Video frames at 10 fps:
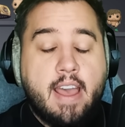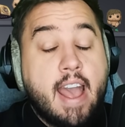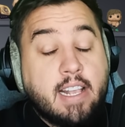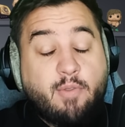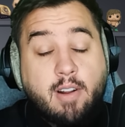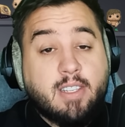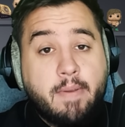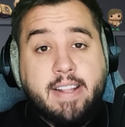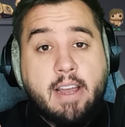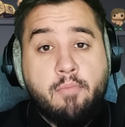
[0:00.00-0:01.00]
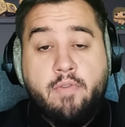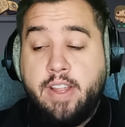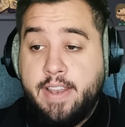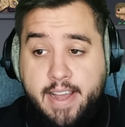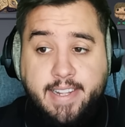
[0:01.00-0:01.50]
As far as SmackDown
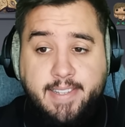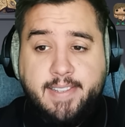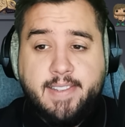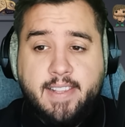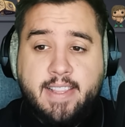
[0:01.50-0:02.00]
moving nights,